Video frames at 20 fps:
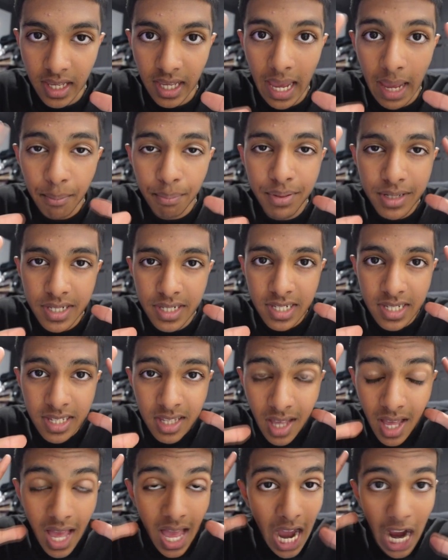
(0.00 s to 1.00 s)

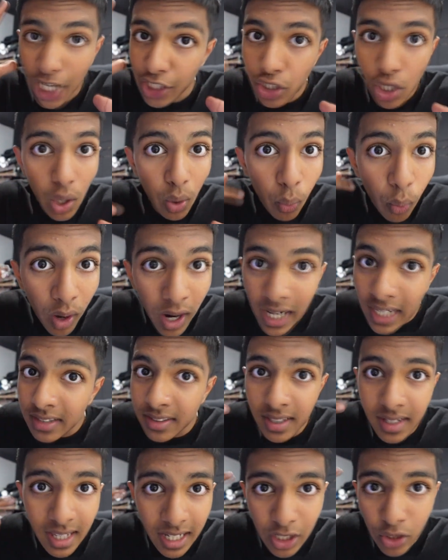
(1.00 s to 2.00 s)
NPC, I don't know what
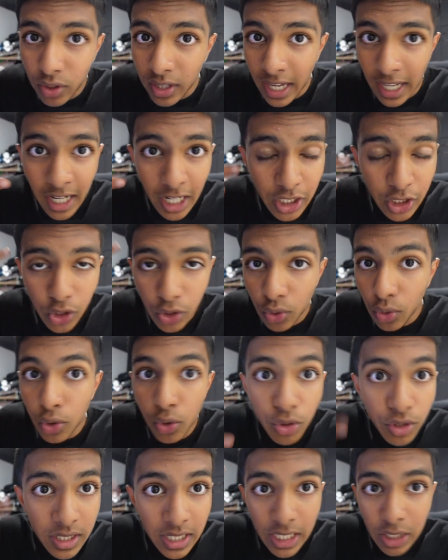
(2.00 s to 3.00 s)
internet connection you're
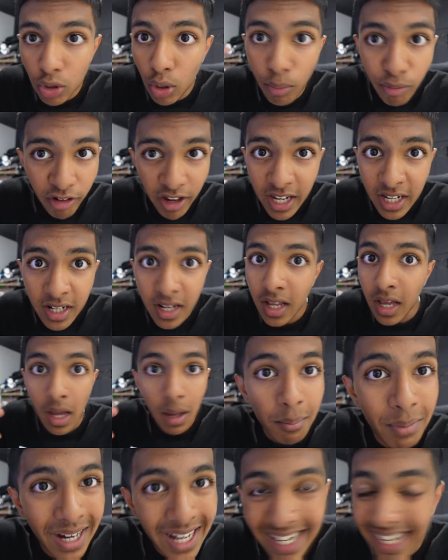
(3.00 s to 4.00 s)
using in your brain,
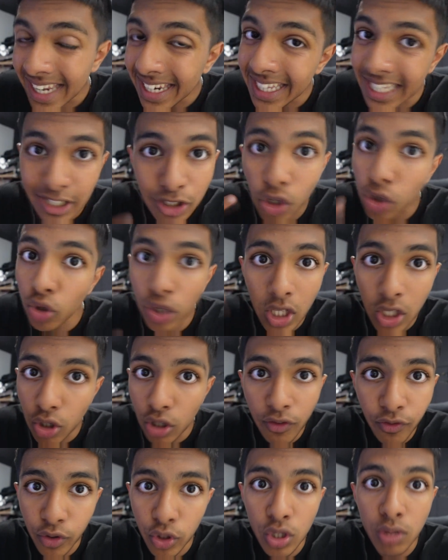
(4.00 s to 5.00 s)
but clearly it's not looking
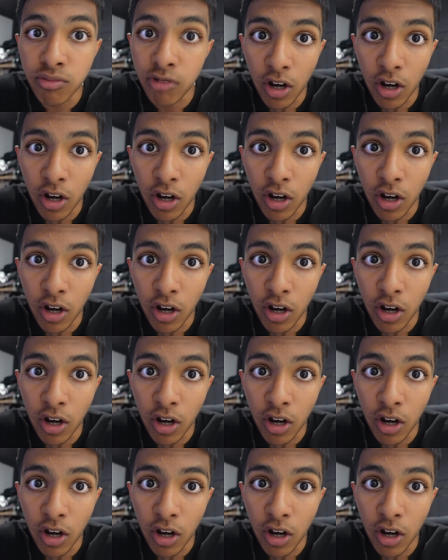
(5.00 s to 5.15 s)
good for you,